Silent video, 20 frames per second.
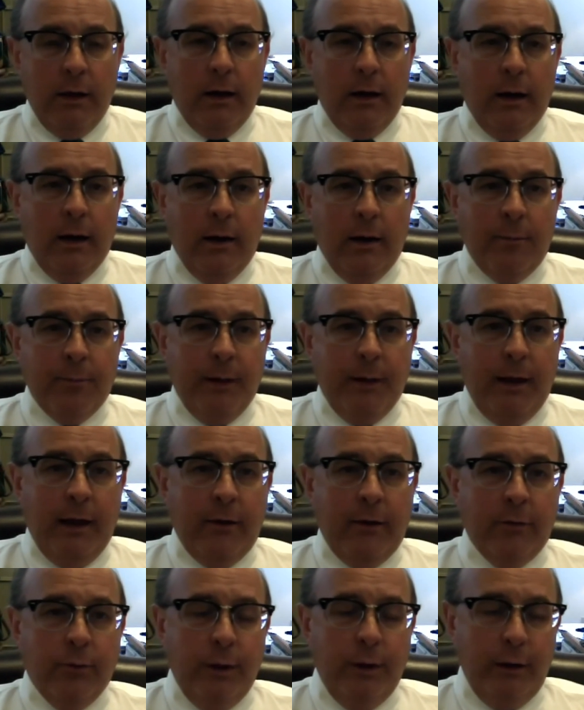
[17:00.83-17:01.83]

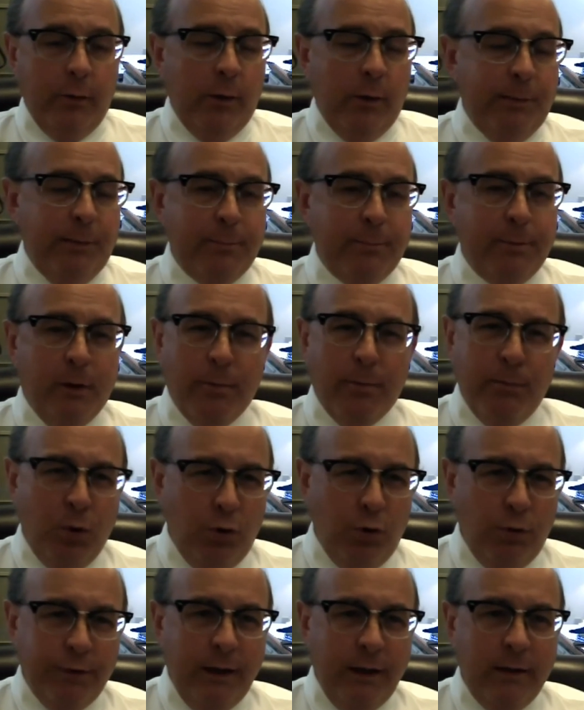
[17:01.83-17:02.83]
And really when people are
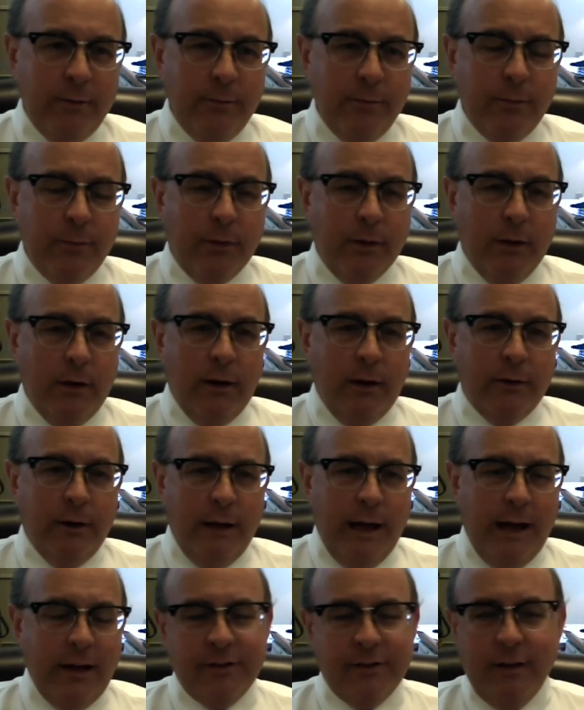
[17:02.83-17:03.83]
moving, the
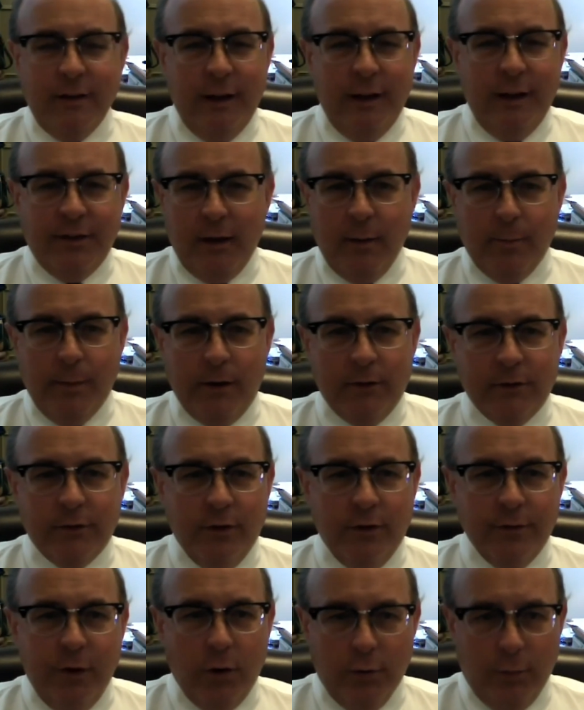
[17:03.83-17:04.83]
last thing they think about is
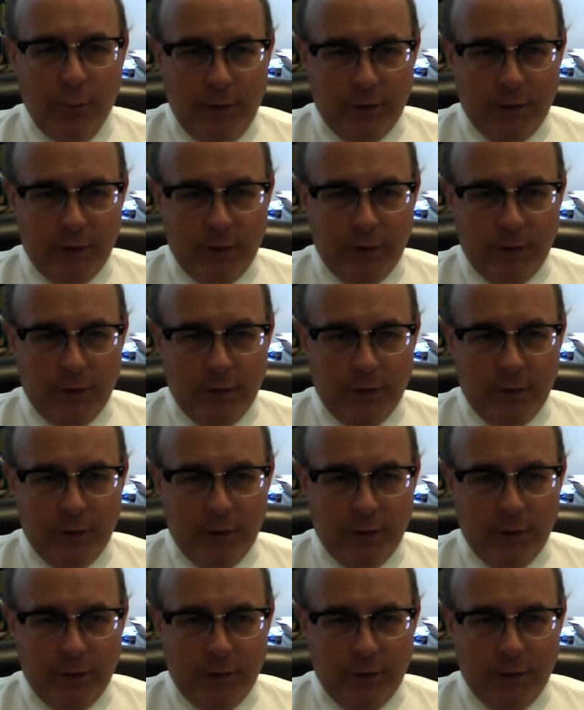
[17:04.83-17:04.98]
their voter